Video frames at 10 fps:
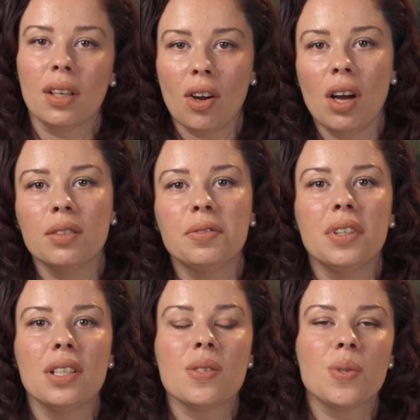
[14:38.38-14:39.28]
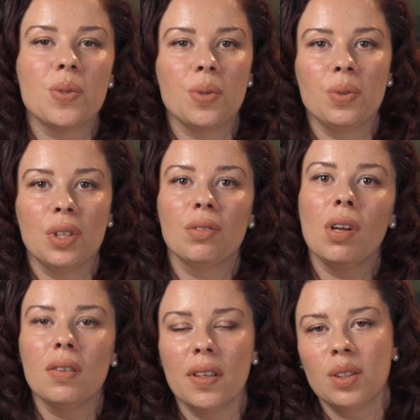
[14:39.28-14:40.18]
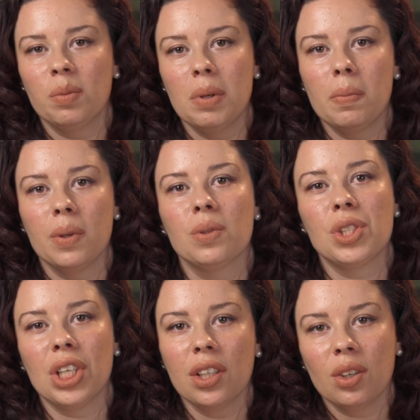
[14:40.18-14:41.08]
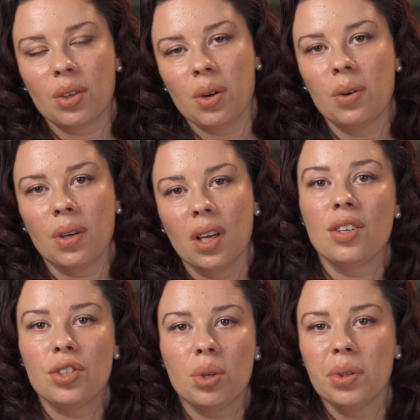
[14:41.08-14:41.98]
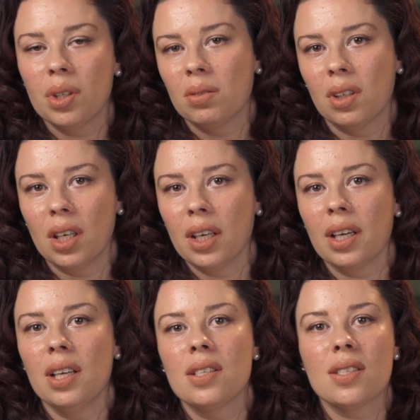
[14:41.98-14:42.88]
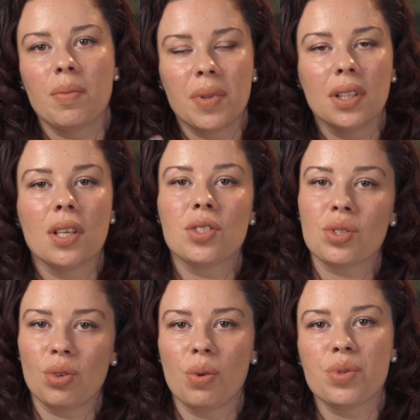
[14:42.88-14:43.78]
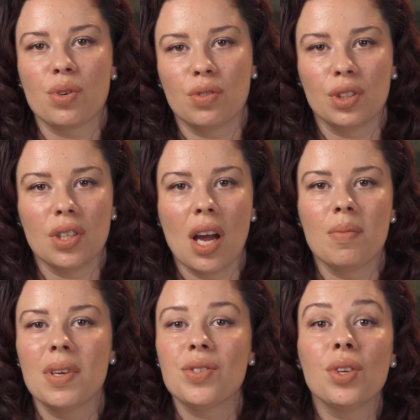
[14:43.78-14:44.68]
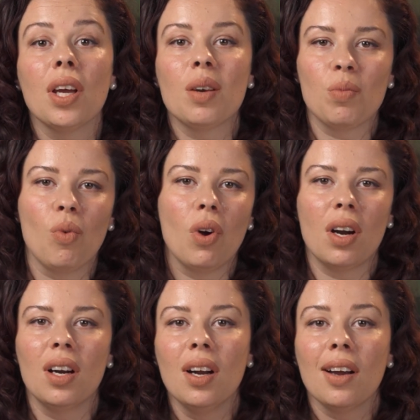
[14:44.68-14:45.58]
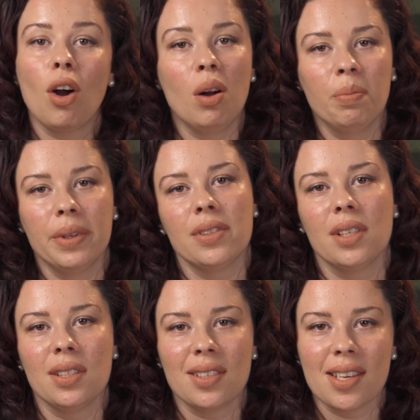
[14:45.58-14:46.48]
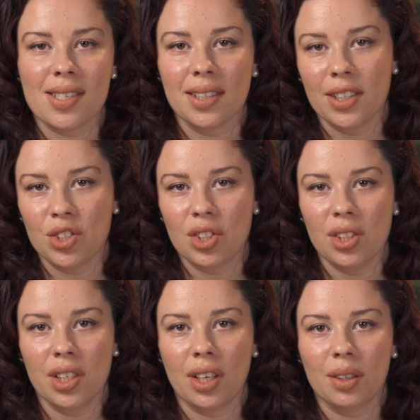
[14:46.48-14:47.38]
the confidence to involve other people, to share your code and show your work is something that just grows over time as you get more competent as an engineer.